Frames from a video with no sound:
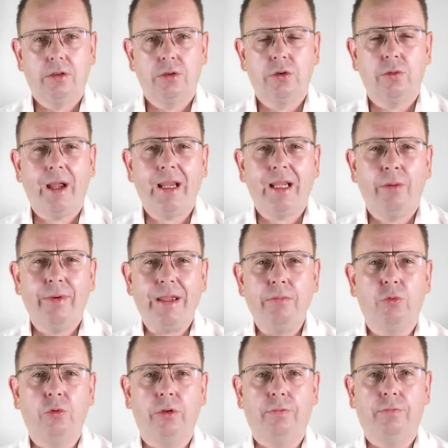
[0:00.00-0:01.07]
So how can we
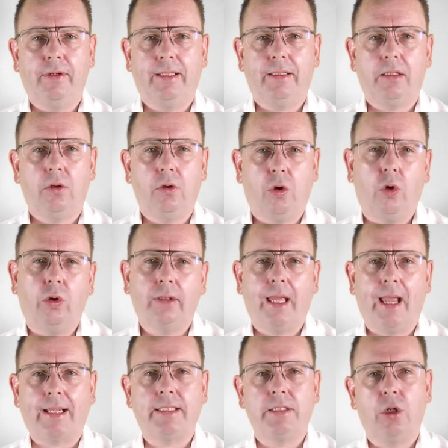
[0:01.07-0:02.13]
motivate all
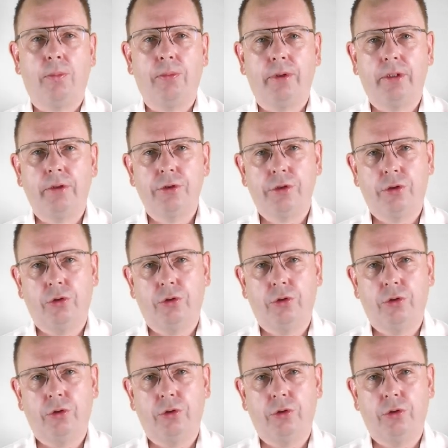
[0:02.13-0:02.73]
taxi operators